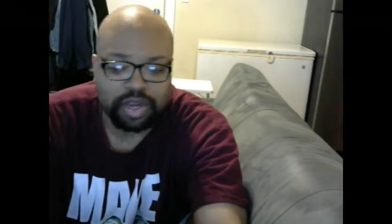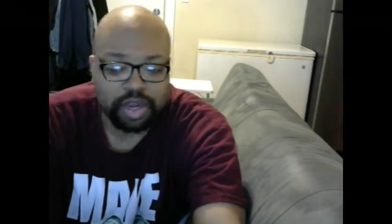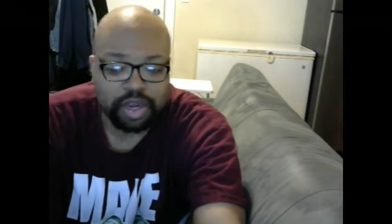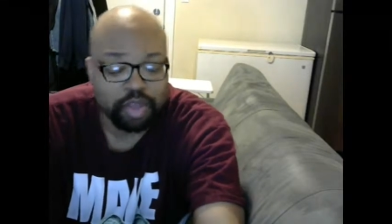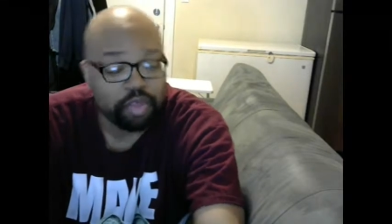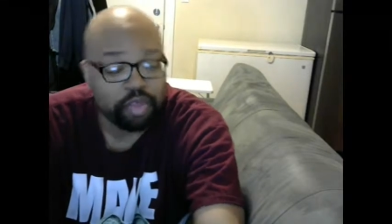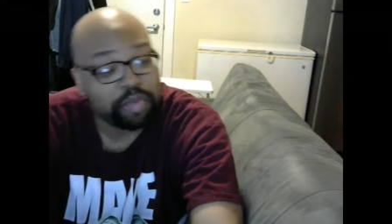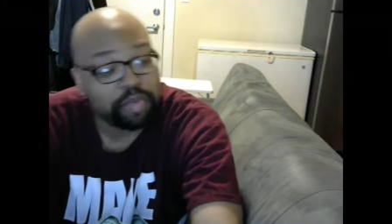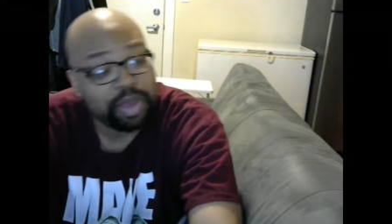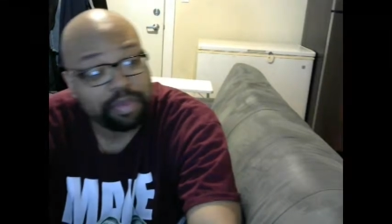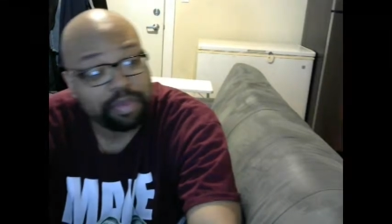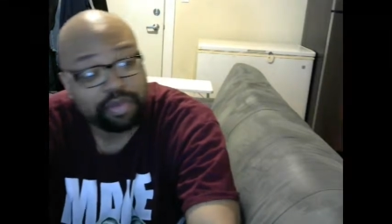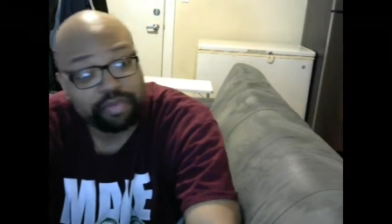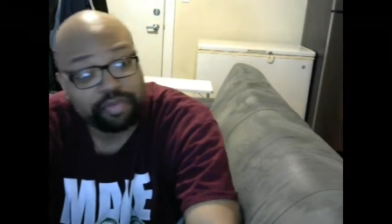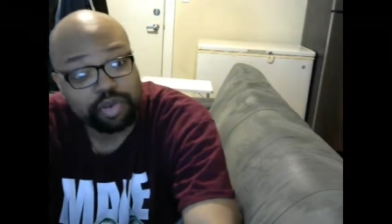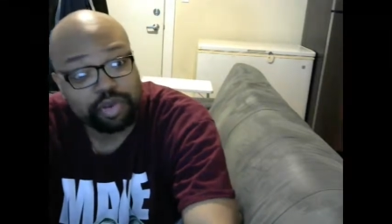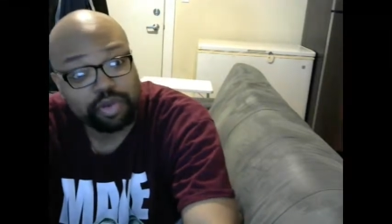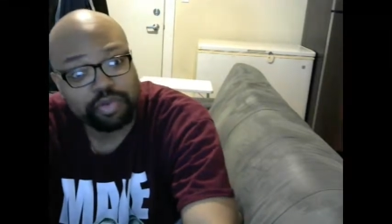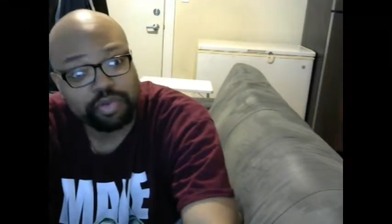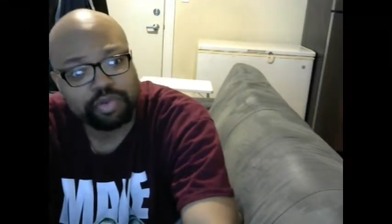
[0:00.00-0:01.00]
another
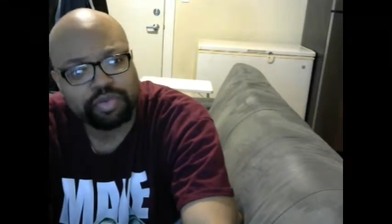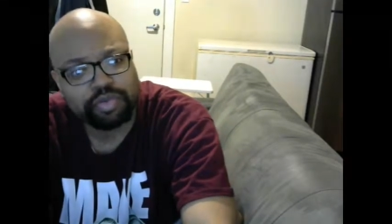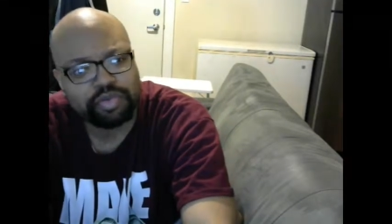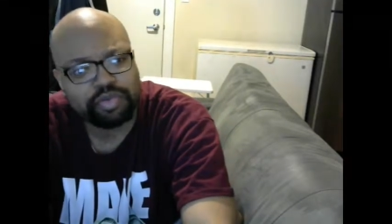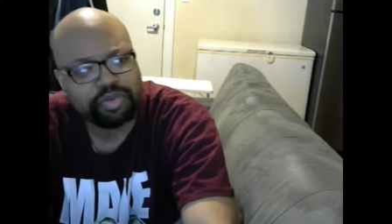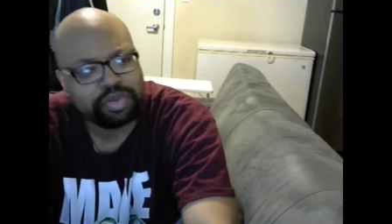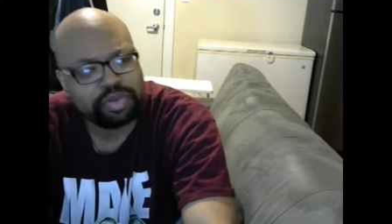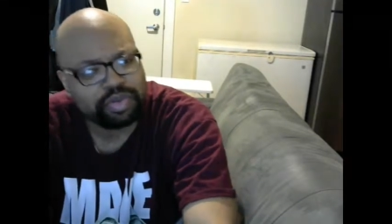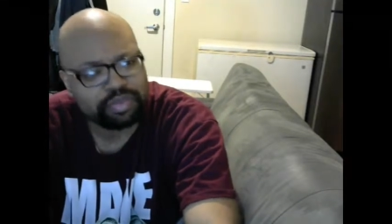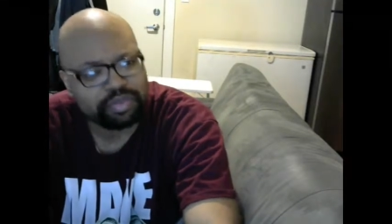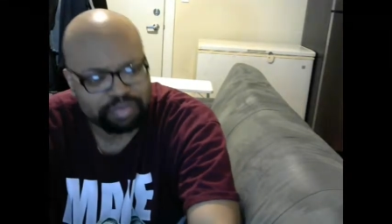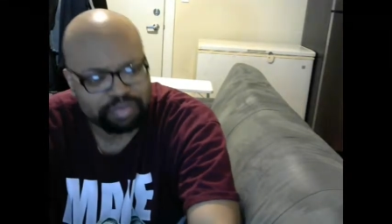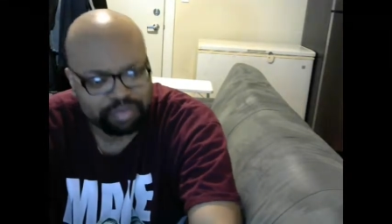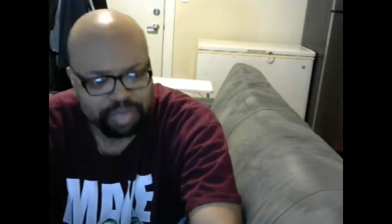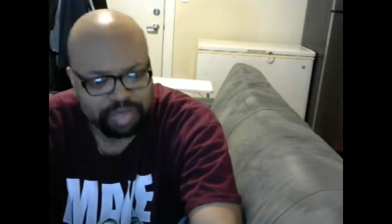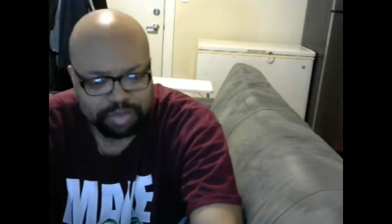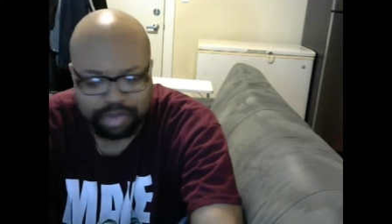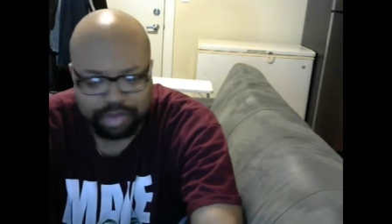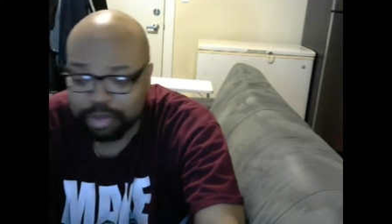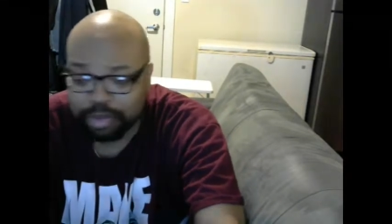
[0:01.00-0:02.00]
pay-per-view.
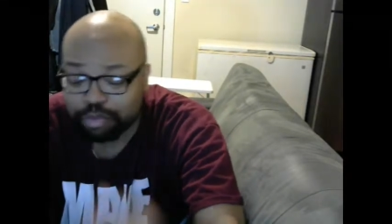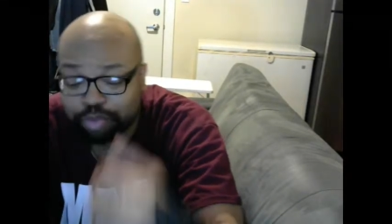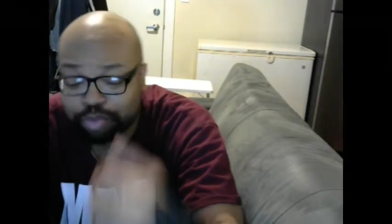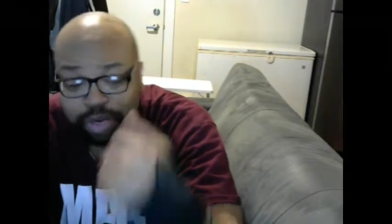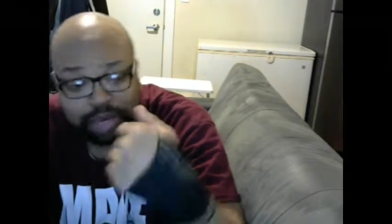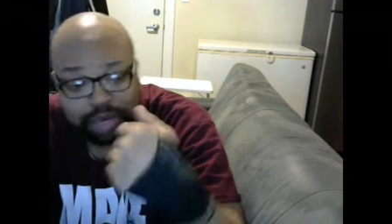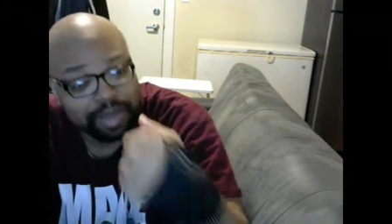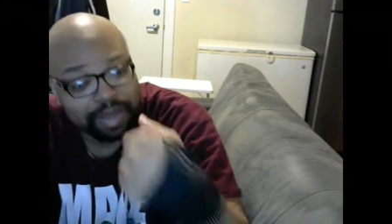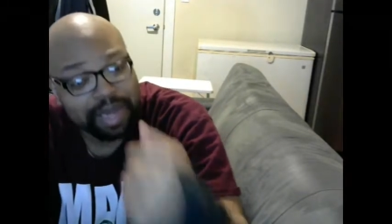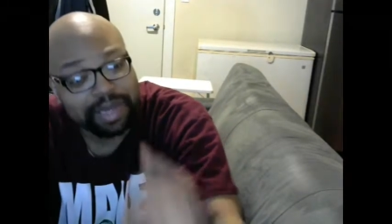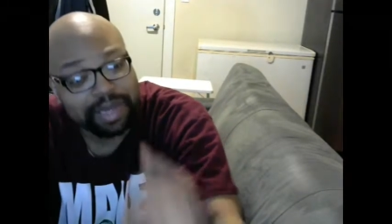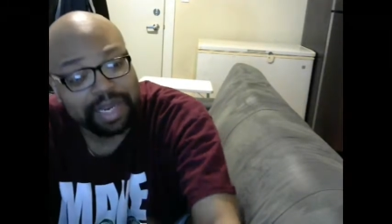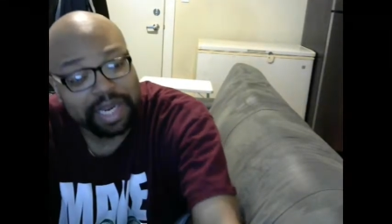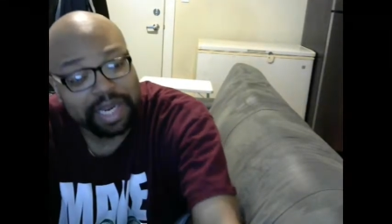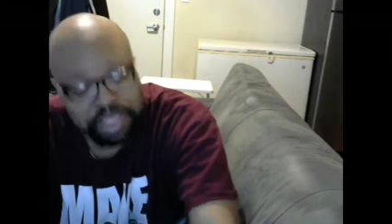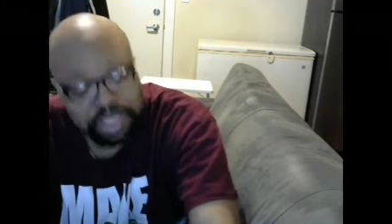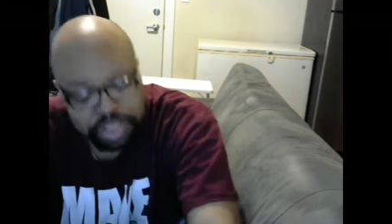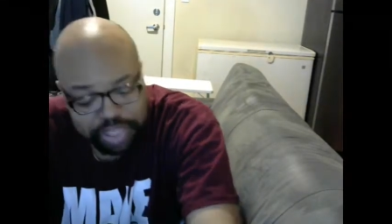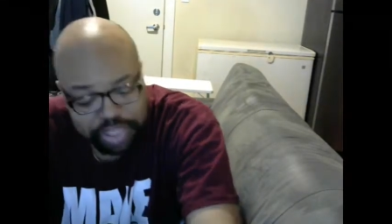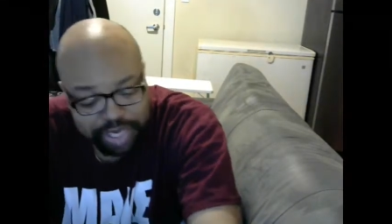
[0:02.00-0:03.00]
Maybe bring back Night
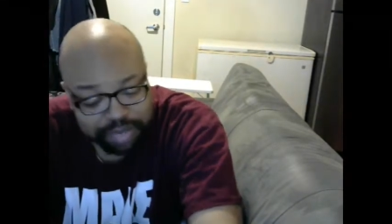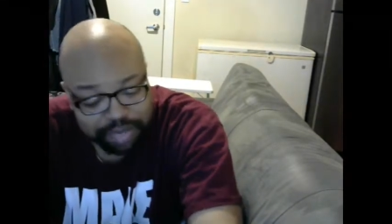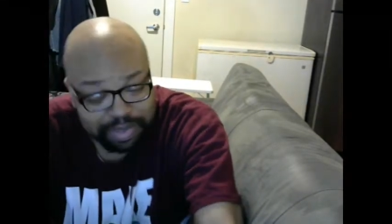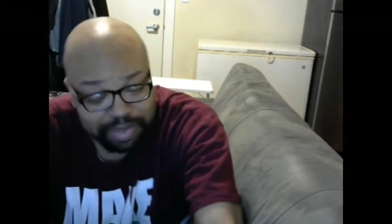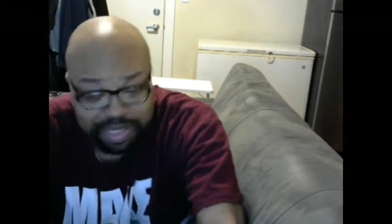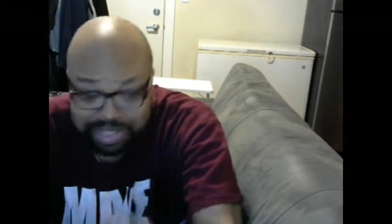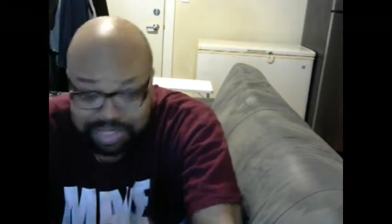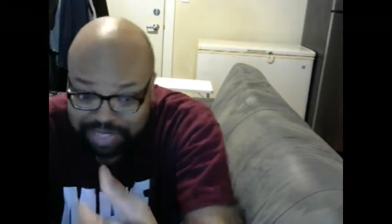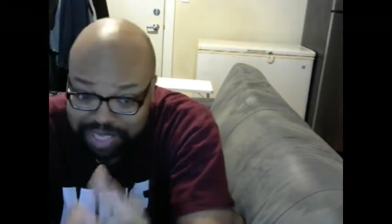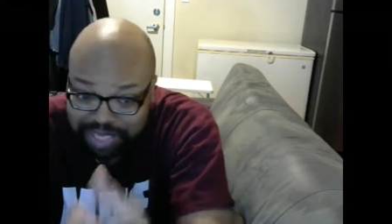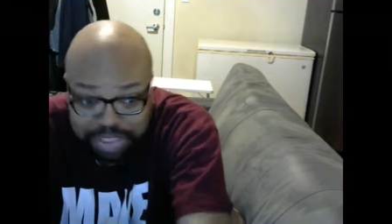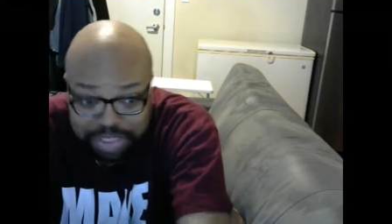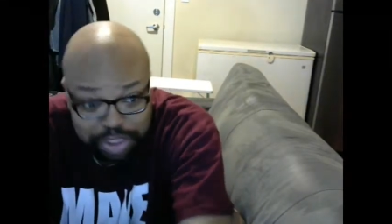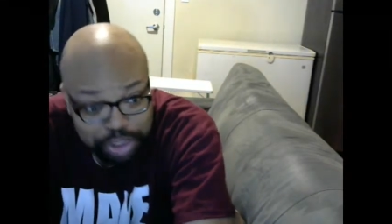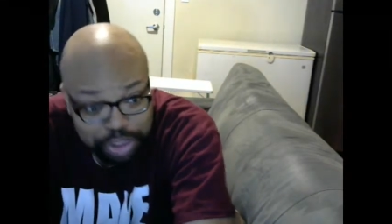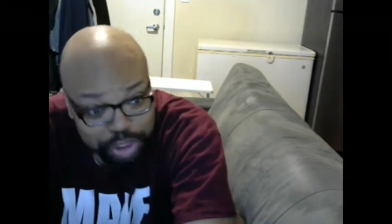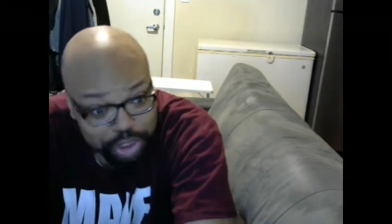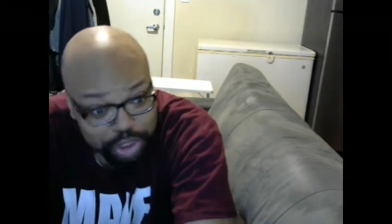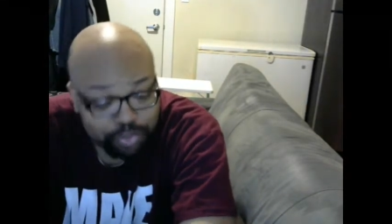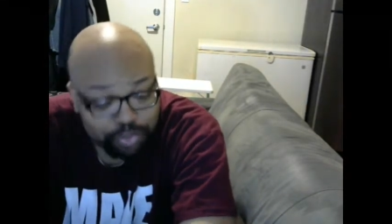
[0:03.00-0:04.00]
of Champions. That's a
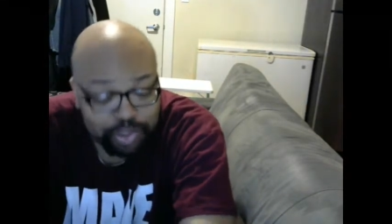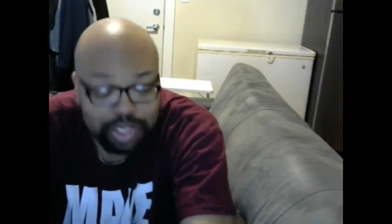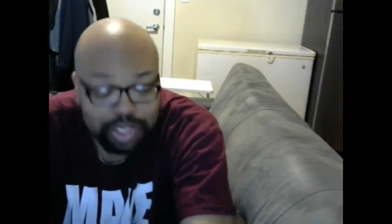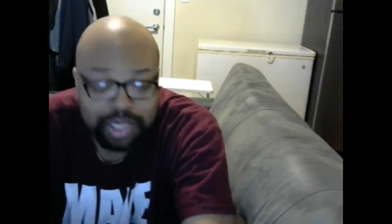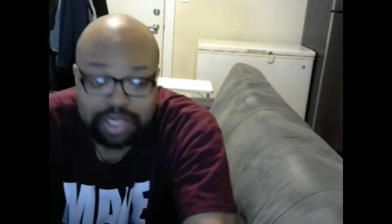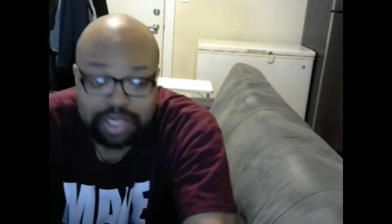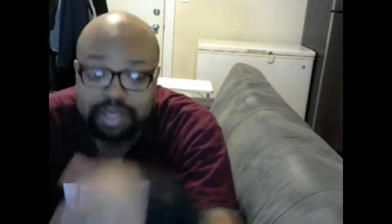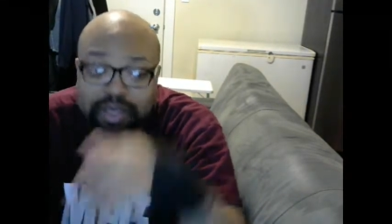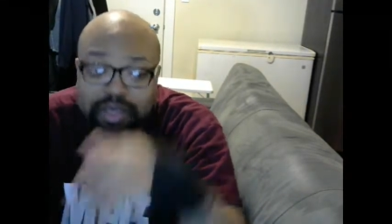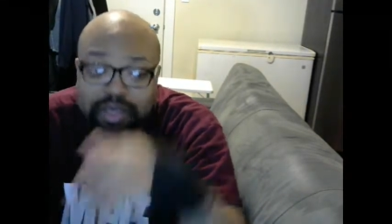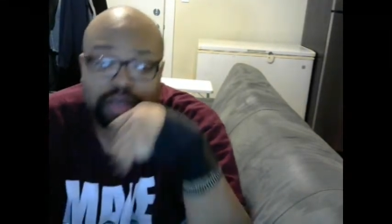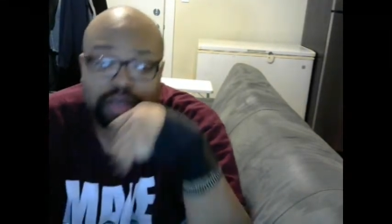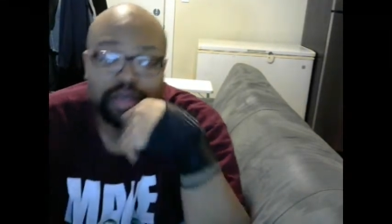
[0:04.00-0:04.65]
good one.